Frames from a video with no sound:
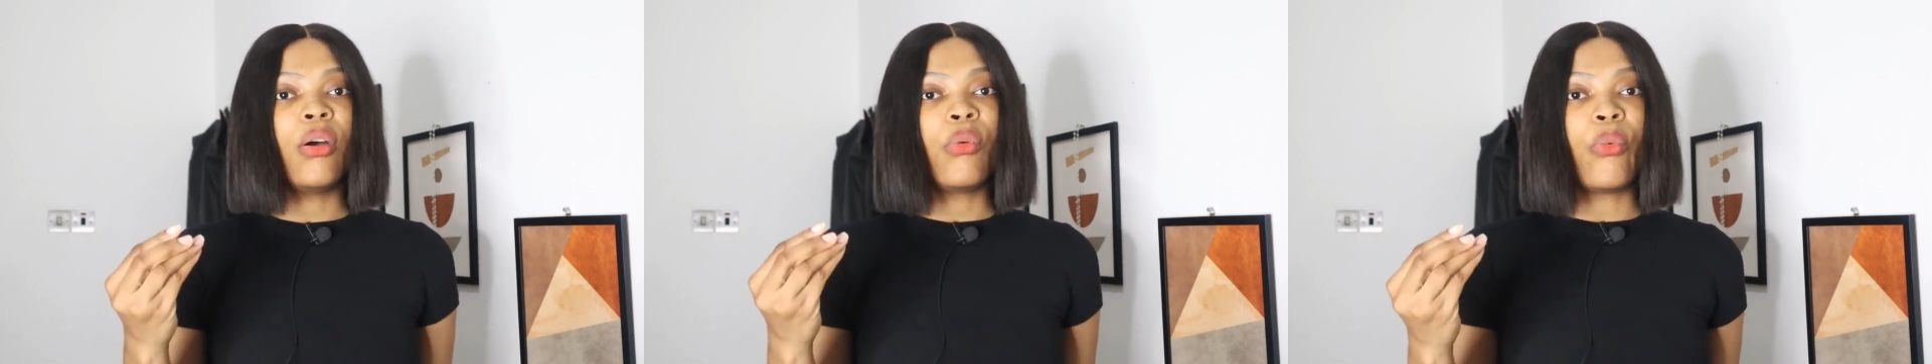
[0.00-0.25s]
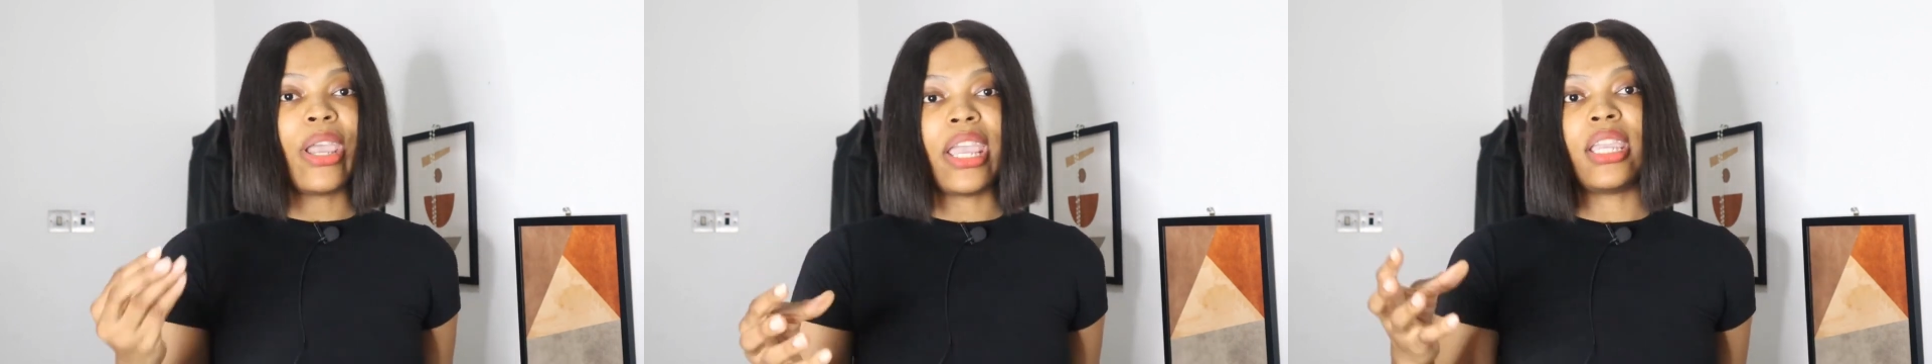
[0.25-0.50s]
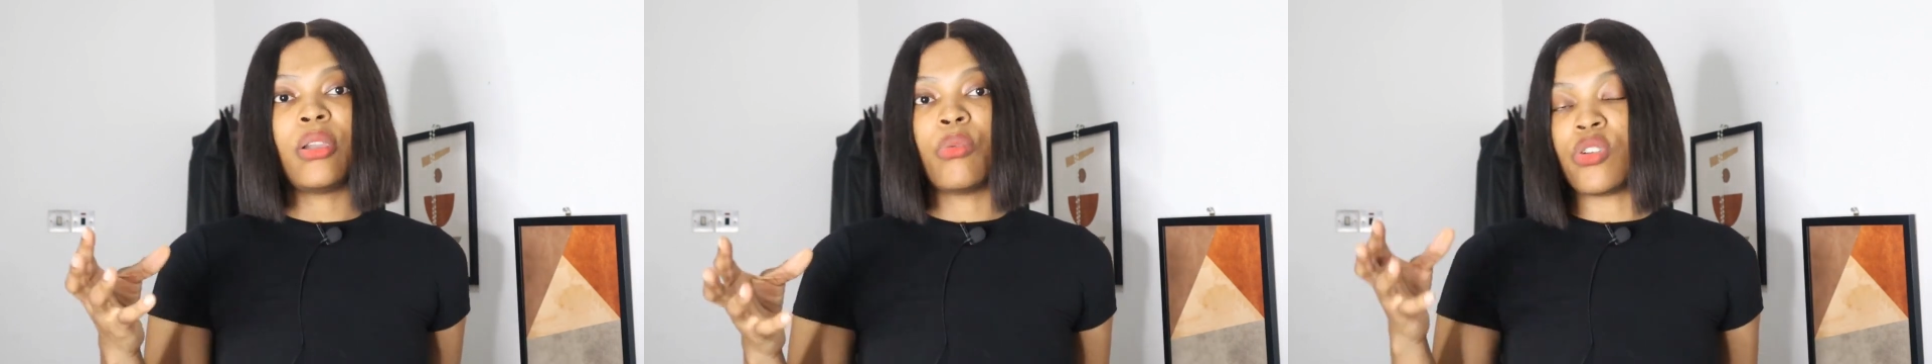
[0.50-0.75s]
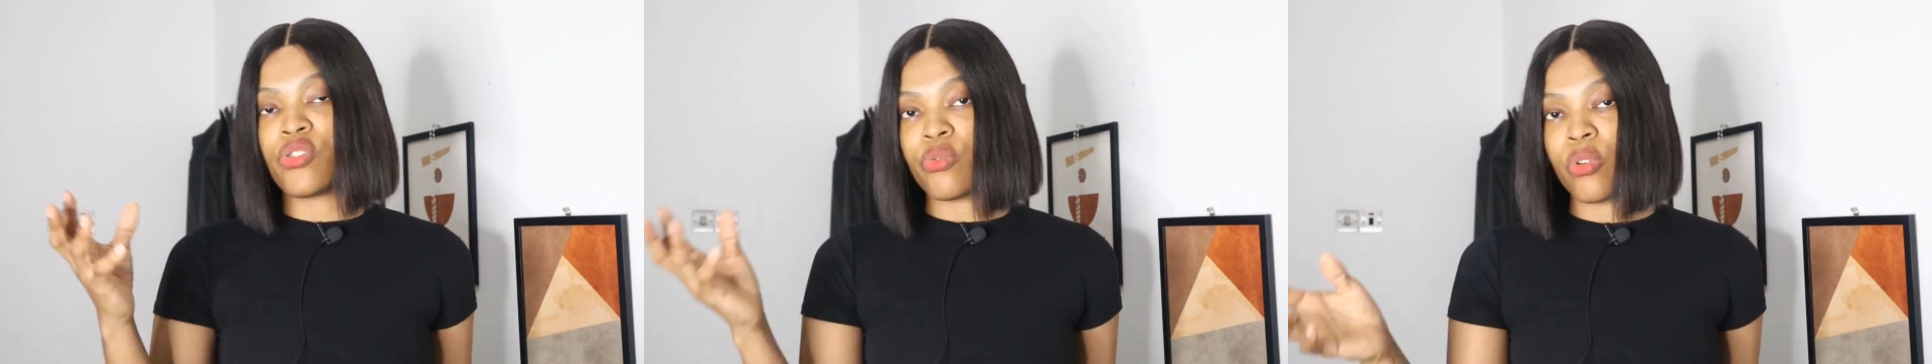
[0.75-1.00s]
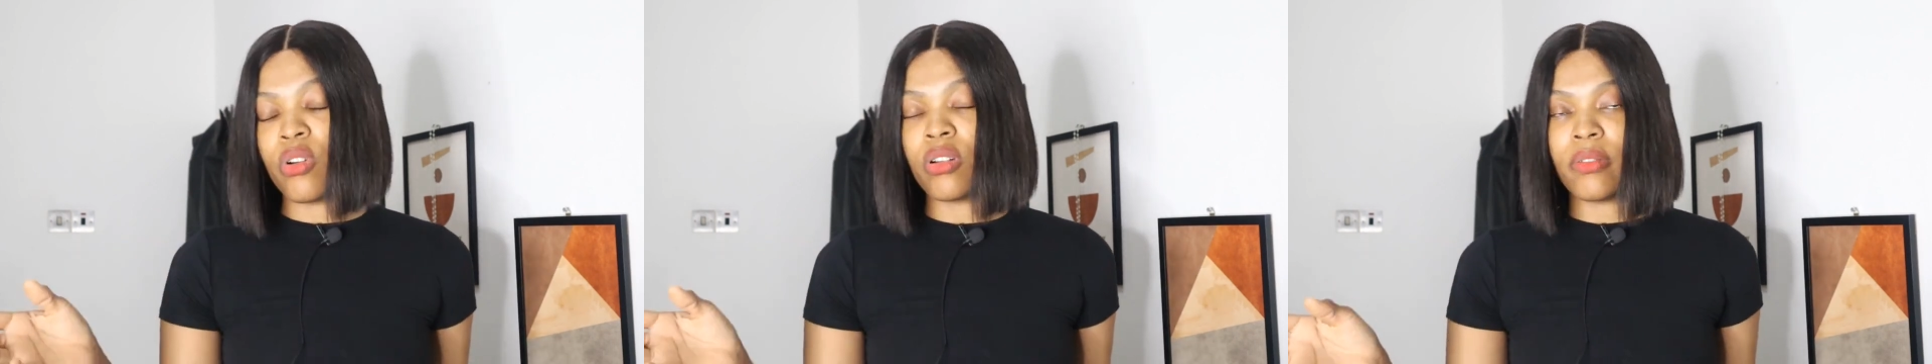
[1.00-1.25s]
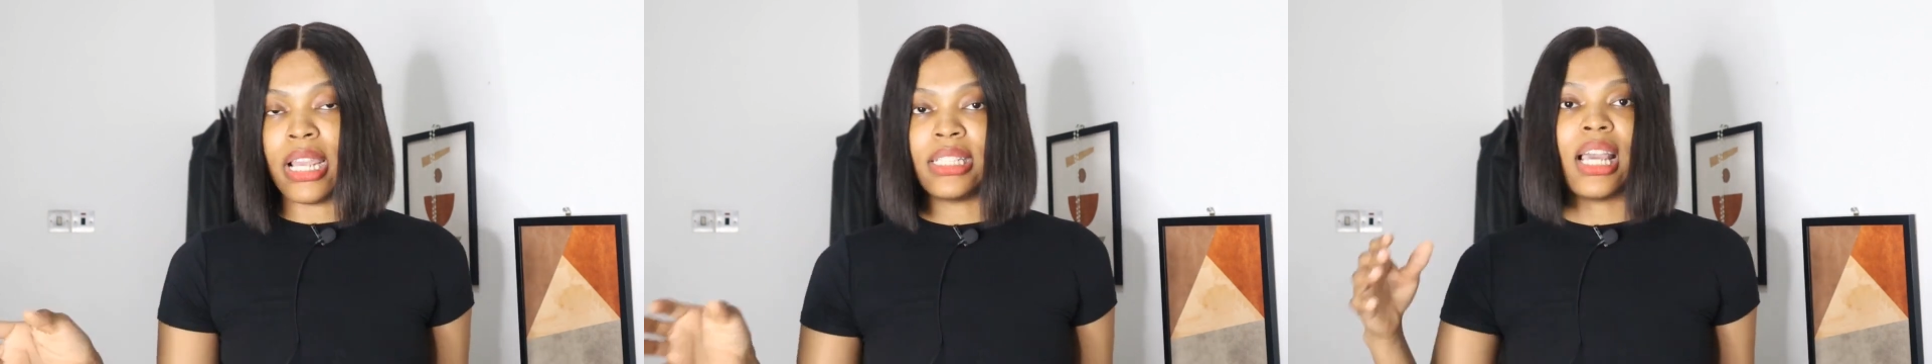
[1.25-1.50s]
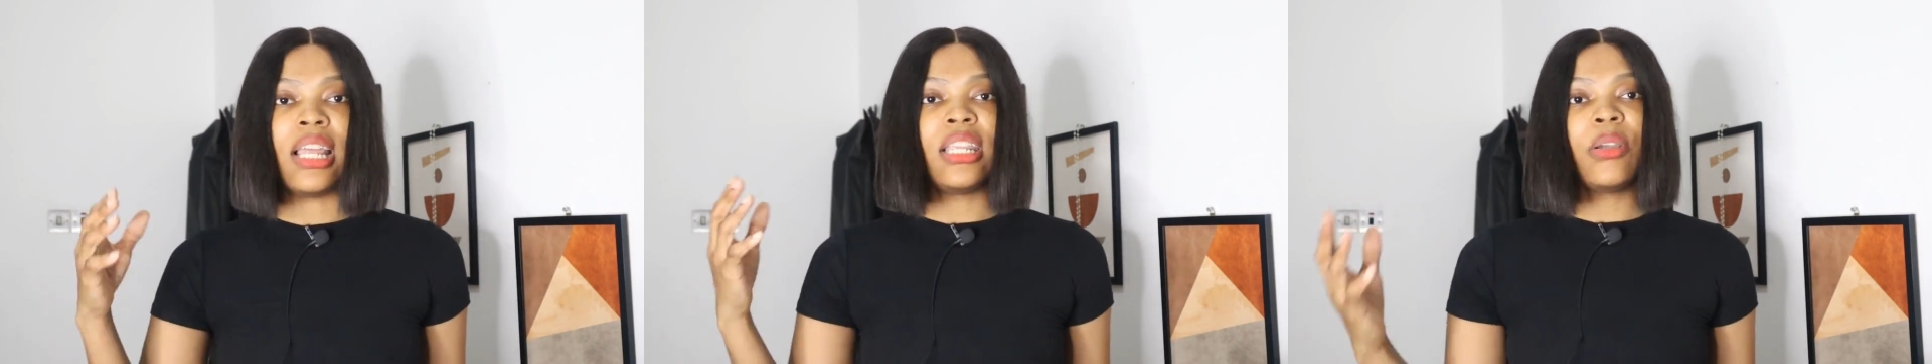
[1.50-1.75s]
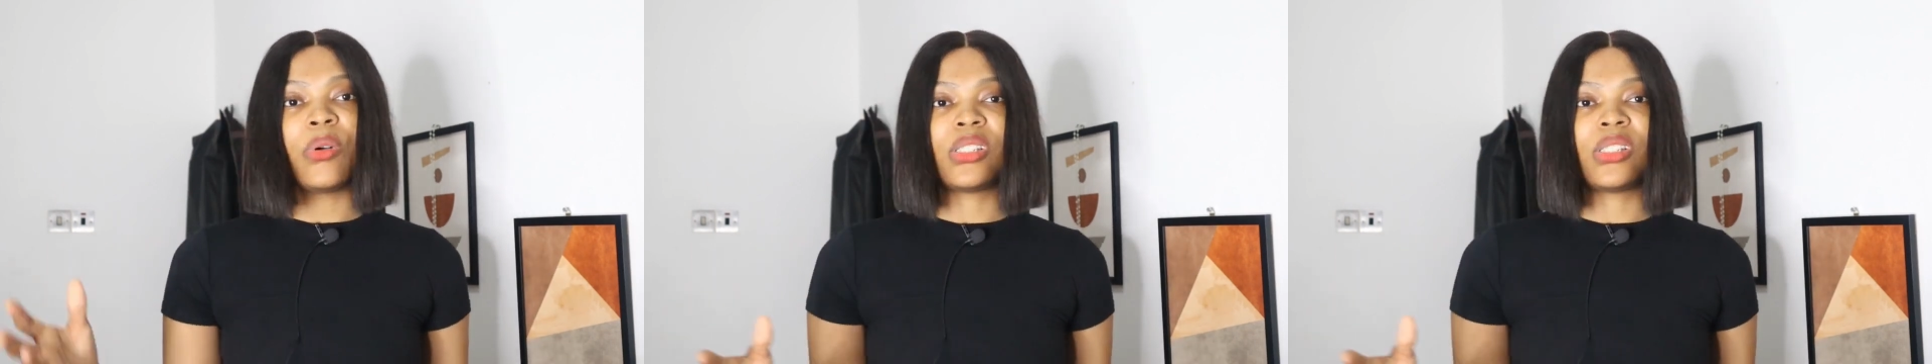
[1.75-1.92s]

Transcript: where he was wrong, right? And he